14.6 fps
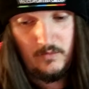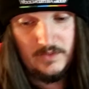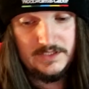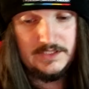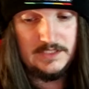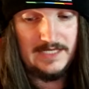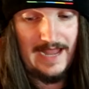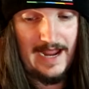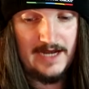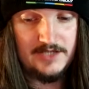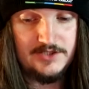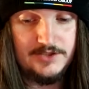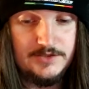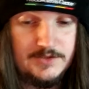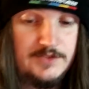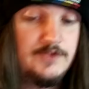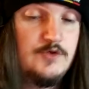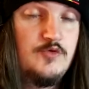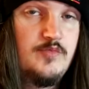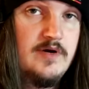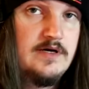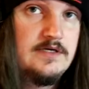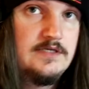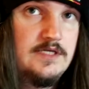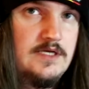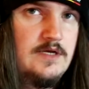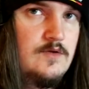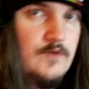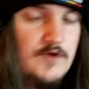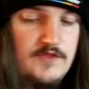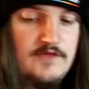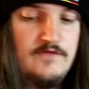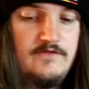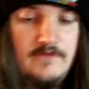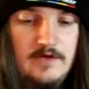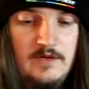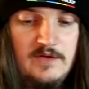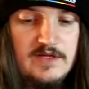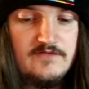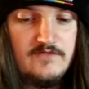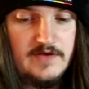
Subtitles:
wizard action super with the following